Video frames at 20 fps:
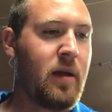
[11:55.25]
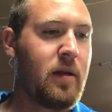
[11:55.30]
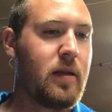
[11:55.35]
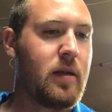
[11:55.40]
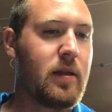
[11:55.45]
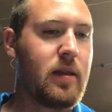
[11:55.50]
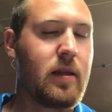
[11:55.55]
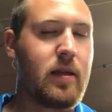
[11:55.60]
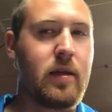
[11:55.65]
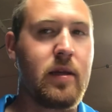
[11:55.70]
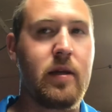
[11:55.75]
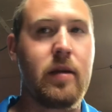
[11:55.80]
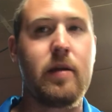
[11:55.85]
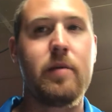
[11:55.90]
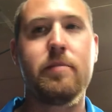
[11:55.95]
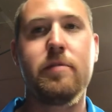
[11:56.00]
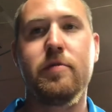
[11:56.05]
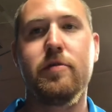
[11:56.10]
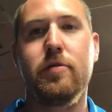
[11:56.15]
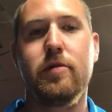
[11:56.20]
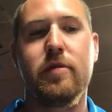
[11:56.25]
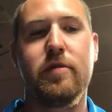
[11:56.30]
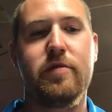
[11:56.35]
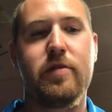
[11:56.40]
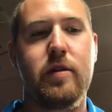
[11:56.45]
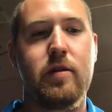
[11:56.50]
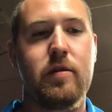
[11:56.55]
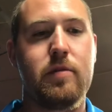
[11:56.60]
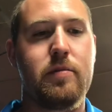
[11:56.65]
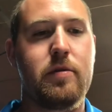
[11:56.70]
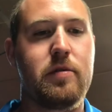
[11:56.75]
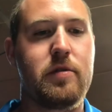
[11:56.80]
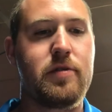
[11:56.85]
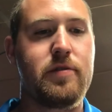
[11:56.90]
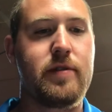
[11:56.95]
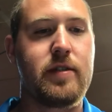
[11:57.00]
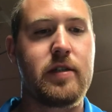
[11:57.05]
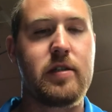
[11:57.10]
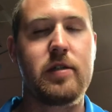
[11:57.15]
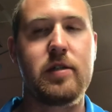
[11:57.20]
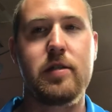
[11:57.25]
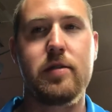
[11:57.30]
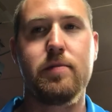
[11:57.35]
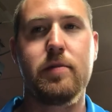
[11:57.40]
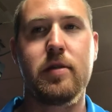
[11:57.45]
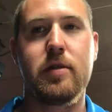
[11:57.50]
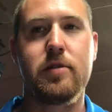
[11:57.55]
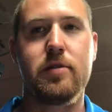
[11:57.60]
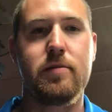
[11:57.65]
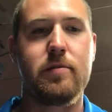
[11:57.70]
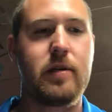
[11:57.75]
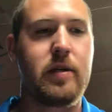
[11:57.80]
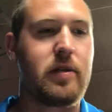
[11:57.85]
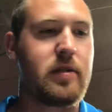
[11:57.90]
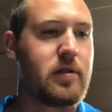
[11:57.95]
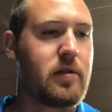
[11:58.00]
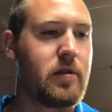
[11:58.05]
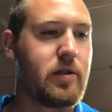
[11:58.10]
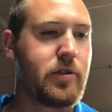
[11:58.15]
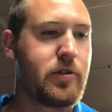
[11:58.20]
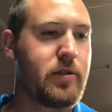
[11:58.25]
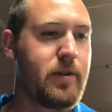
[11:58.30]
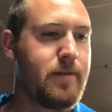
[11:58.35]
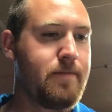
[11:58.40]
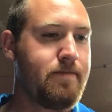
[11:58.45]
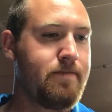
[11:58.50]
And then before the final approach fix, it's plus or minus 100.